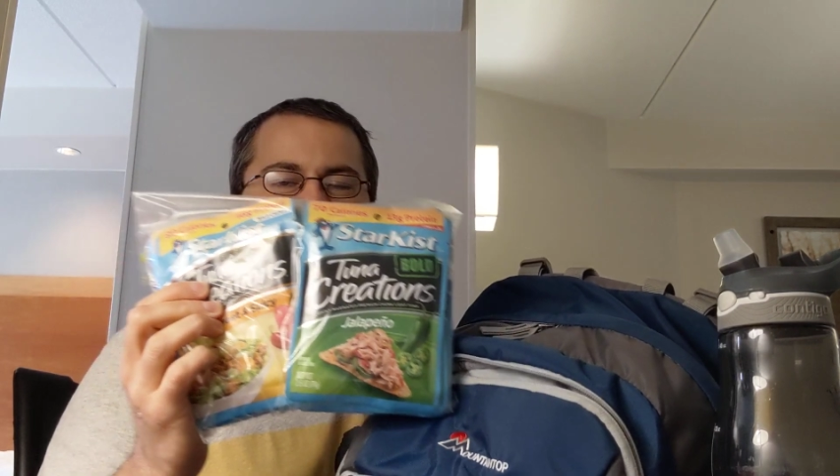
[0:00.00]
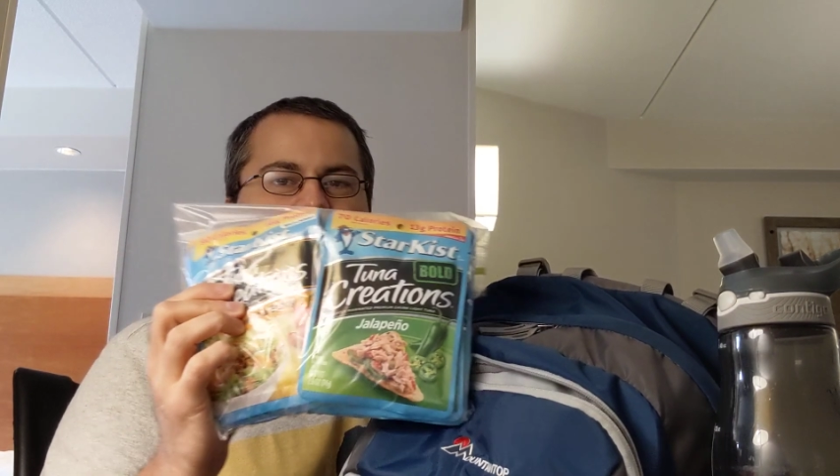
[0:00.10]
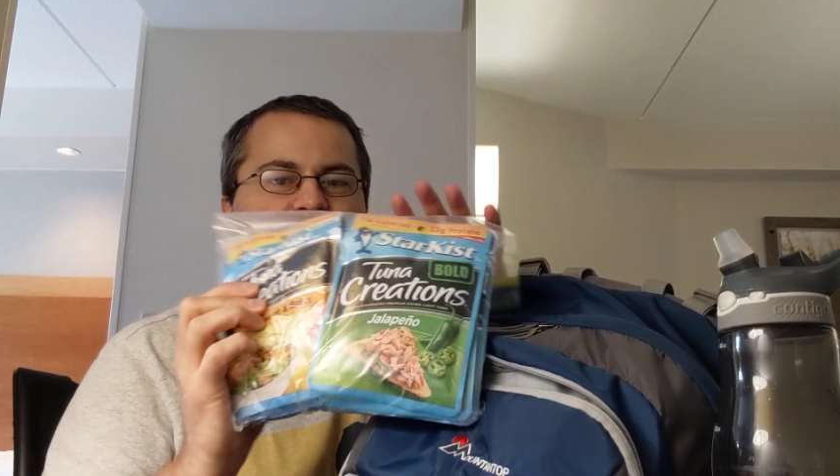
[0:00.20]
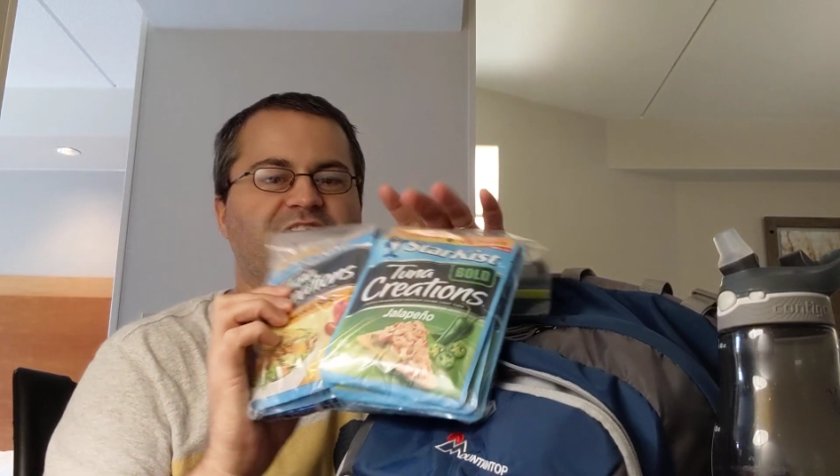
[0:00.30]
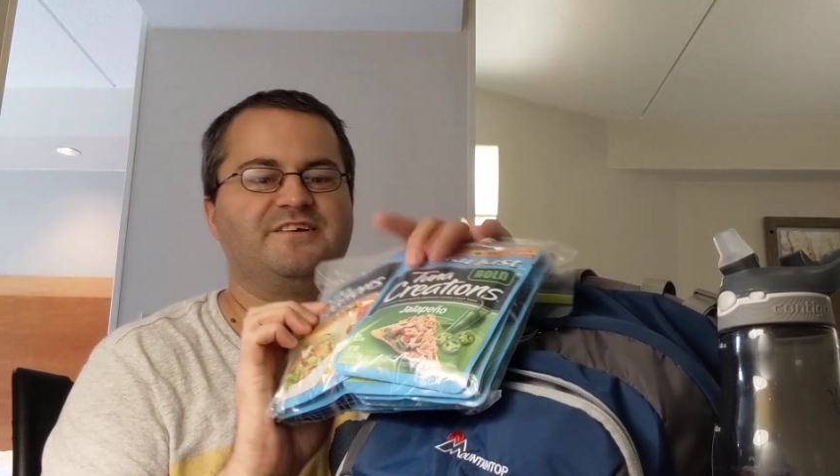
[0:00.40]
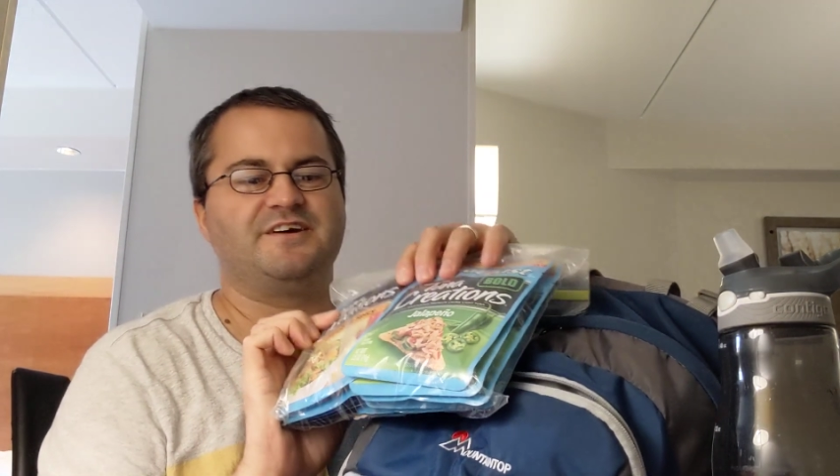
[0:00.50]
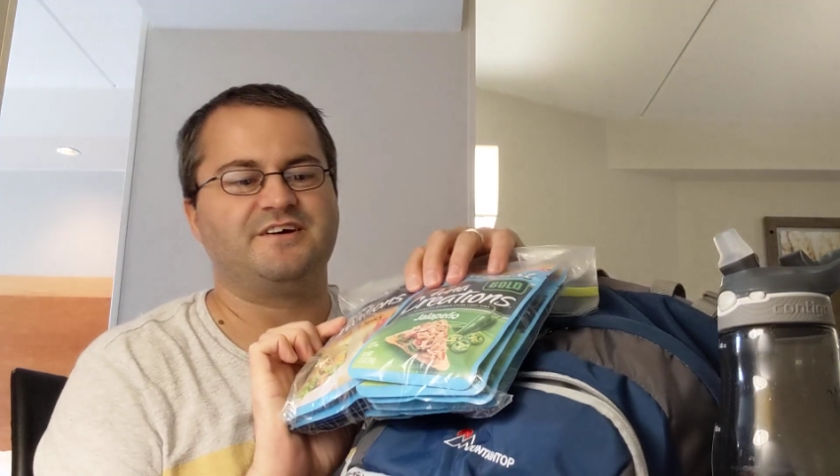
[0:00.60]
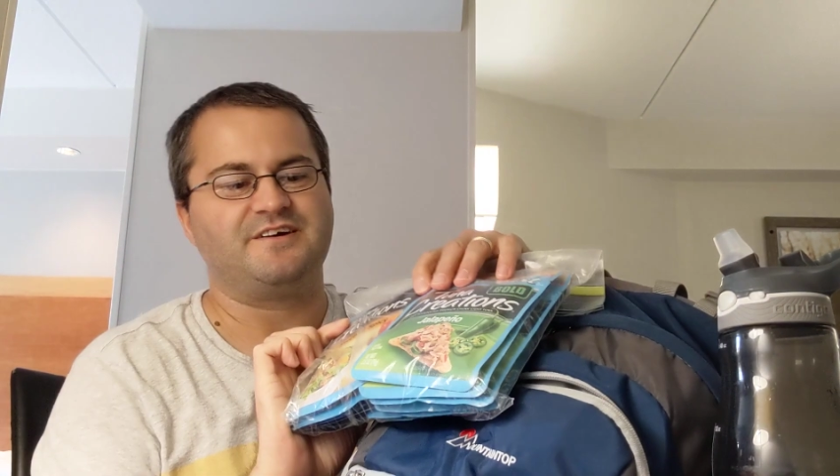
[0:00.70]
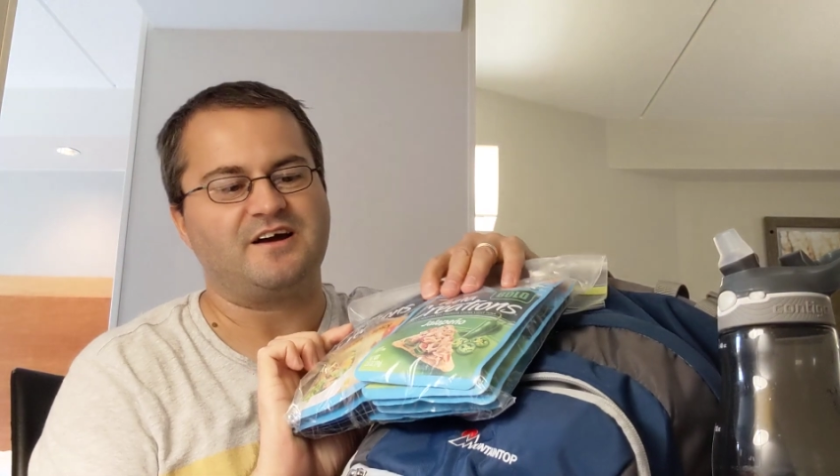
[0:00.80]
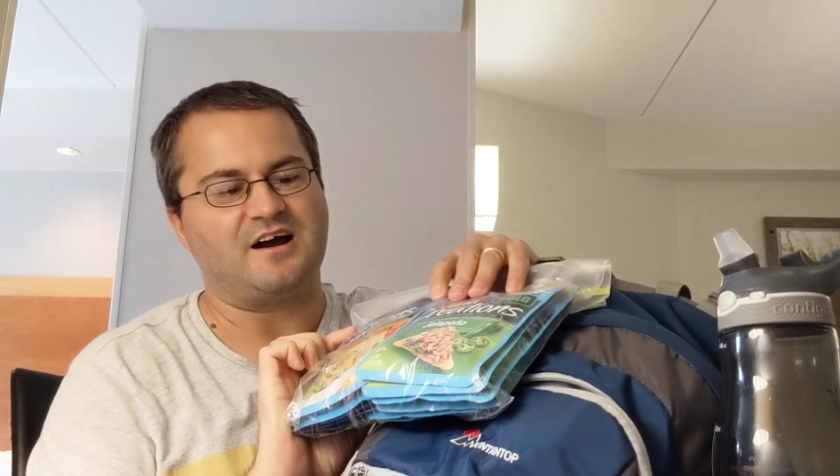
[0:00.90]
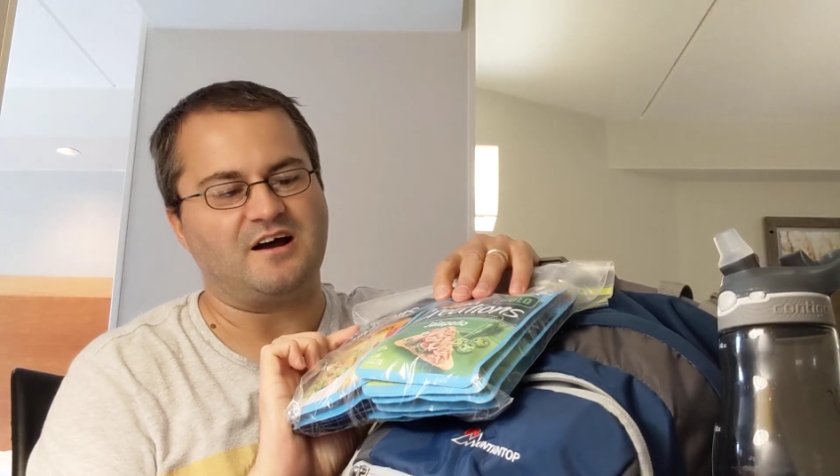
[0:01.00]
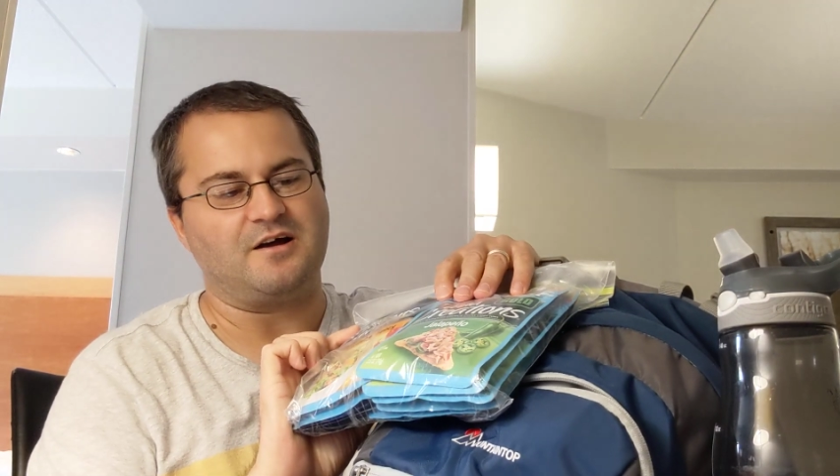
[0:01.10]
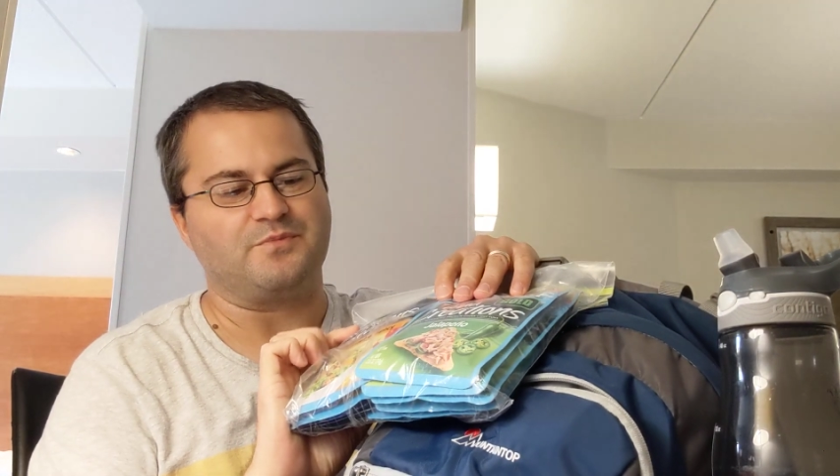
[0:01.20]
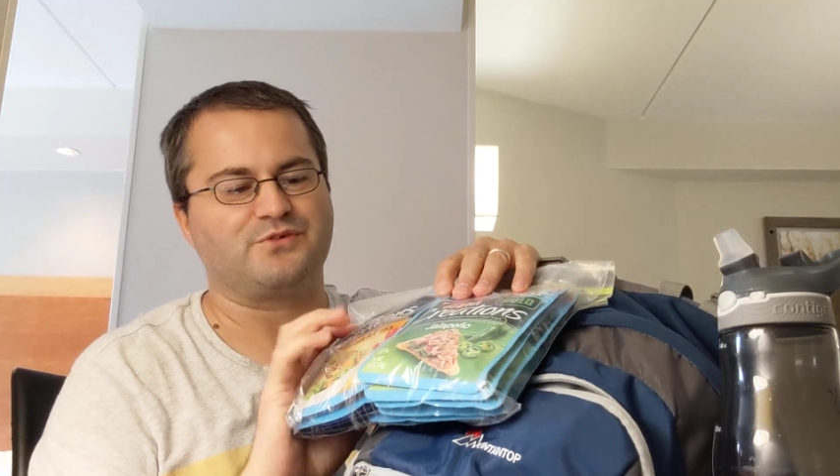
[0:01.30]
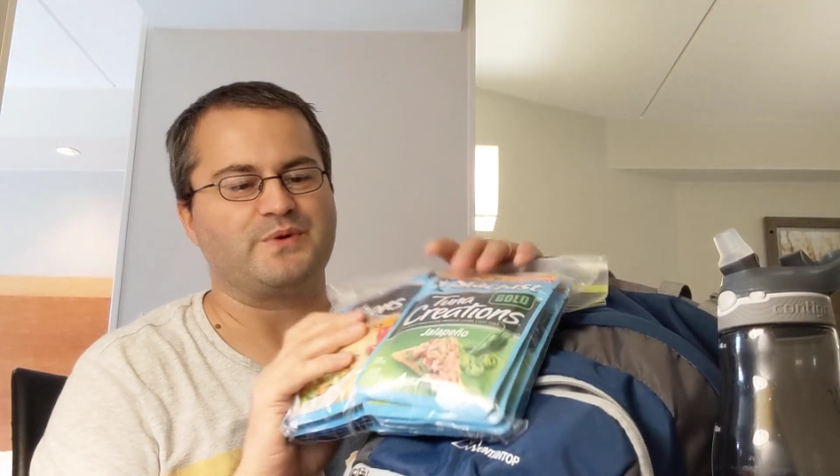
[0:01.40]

jalapeno,